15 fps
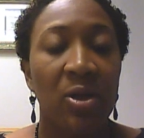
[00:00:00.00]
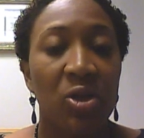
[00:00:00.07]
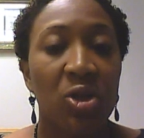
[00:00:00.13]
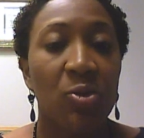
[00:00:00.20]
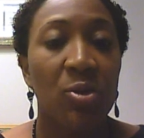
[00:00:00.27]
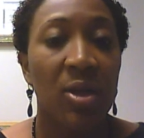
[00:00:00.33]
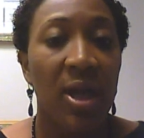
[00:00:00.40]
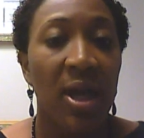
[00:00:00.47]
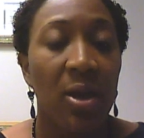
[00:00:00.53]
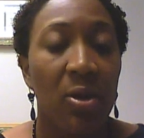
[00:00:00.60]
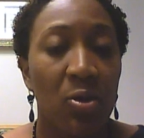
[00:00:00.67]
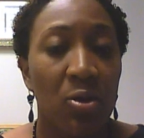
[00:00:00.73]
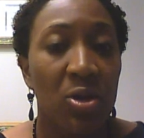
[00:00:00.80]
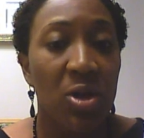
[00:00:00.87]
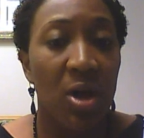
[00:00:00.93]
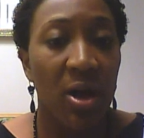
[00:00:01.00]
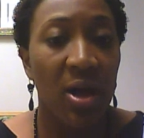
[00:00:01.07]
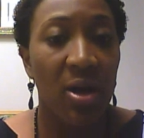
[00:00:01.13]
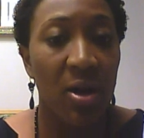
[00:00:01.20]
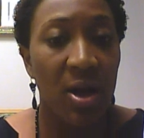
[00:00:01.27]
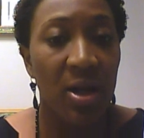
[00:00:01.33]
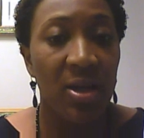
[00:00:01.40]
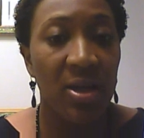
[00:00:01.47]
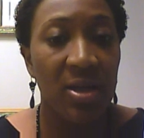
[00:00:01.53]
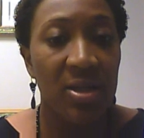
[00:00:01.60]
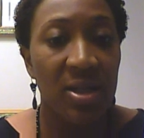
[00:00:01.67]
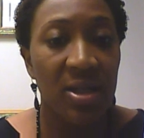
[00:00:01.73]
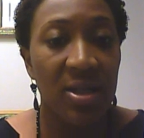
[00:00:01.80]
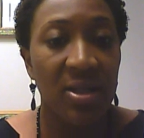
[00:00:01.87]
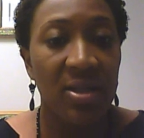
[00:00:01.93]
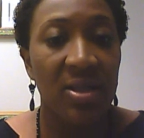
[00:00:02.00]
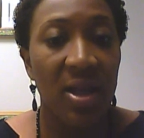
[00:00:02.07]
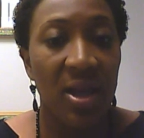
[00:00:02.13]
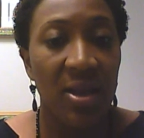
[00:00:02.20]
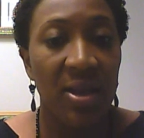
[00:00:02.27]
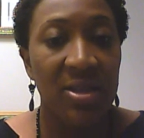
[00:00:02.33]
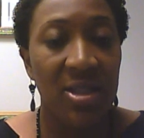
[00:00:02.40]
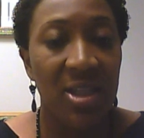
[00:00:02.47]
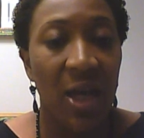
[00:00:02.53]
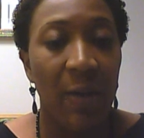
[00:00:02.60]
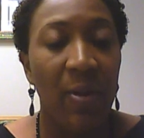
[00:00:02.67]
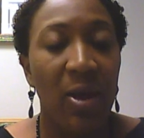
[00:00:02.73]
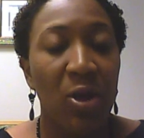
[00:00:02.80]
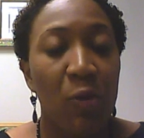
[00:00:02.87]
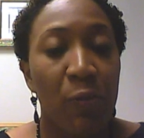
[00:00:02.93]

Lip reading: to relay who the target audience is in this assignment.